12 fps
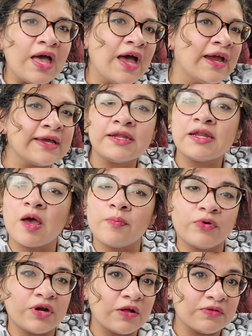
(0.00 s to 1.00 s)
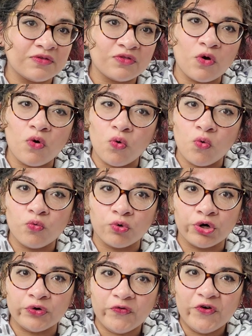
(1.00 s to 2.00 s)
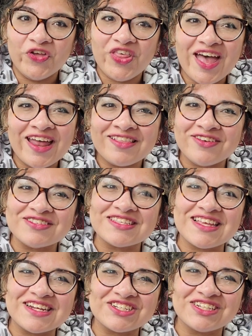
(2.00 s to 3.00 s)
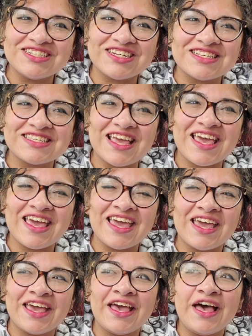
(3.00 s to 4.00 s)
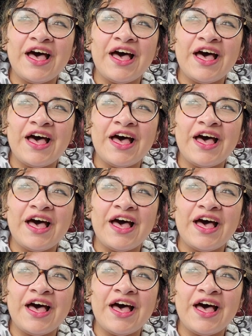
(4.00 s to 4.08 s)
I cannot pronounce the whole word for that, so it's essentially just a